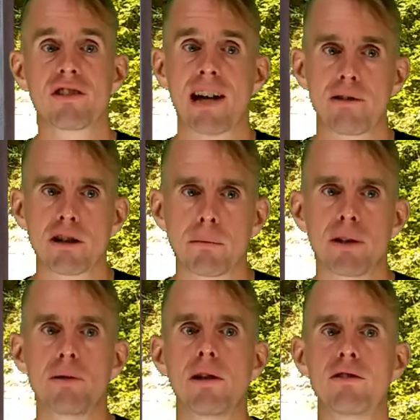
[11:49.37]
tau
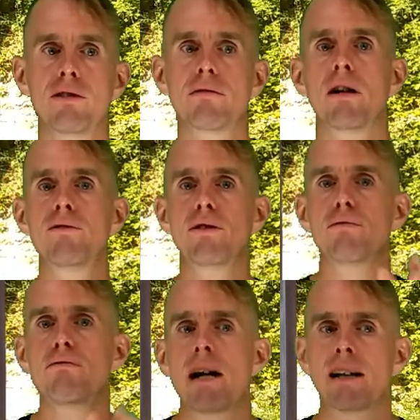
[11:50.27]
W, is derived
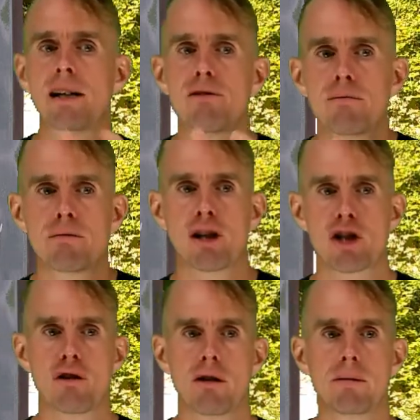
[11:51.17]
directly from
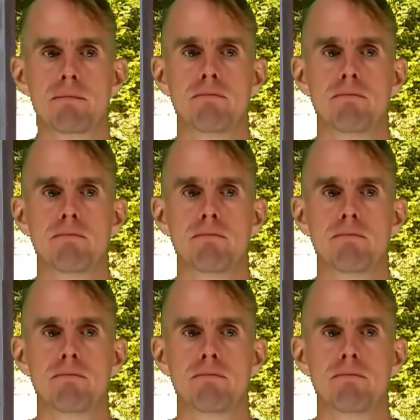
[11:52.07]
pressure drop.